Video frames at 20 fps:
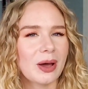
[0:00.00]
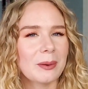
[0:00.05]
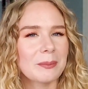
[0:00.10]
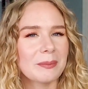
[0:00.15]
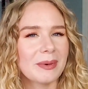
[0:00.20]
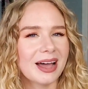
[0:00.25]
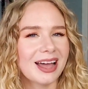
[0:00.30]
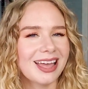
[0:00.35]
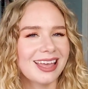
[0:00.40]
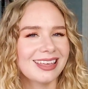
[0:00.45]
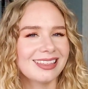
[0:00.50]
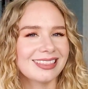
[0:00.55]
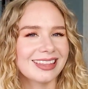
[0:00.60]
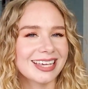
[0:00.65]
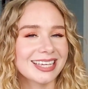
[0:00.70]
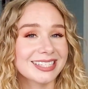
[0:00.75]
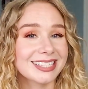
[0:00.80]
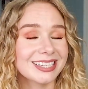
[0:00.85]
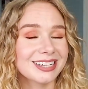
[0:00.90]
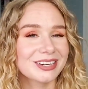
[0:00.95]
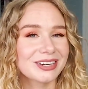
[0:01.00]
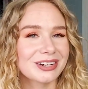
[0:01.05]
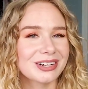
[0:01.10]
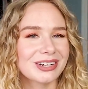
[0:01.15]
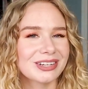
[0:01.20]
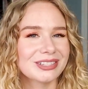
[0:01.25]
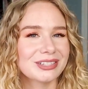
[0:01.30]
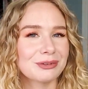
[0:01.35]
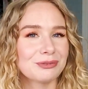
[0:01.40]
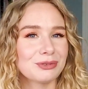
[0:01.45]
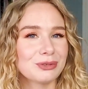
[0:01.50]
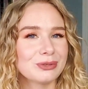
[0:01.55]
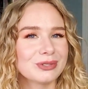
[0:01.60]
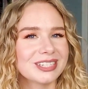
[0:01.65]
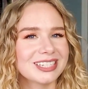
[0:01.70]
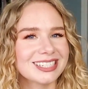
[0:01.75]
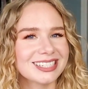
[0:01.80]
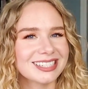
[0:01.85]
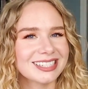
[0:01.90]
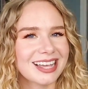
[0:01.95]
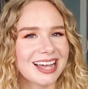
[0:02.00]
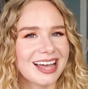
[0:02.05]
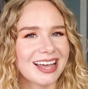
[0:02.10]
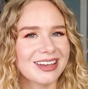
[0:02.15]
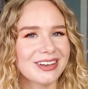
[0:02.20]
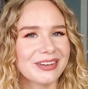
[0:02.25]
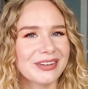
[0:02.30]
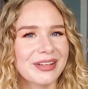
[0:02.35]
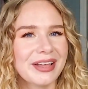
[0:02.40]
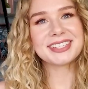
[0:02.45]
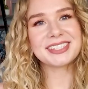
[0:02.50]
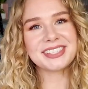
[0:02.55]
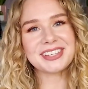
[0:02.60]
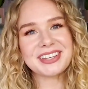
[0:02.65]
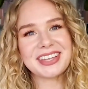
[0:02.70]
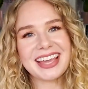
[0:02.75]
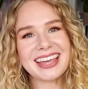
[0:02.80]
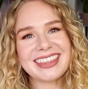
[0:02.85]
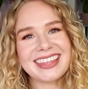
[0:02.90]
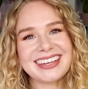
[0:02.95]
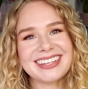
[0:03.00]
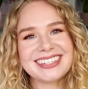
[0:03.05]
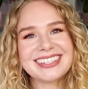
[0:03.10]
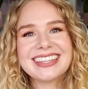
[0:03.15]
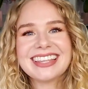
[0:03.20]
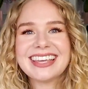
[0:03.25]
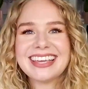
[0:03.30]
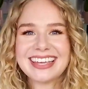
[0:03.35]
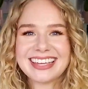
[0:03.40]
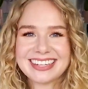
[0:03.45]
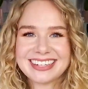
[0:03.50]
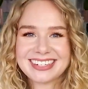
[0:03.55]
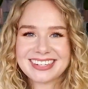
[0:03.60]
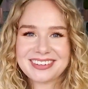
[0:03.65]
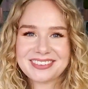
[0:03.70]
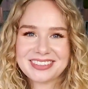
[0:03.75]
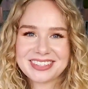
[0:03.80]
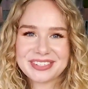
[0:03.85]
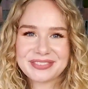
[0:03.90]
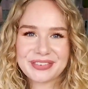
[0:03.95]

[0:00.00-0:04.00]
my lazy girl diffusing style. So yeah, that is the end of this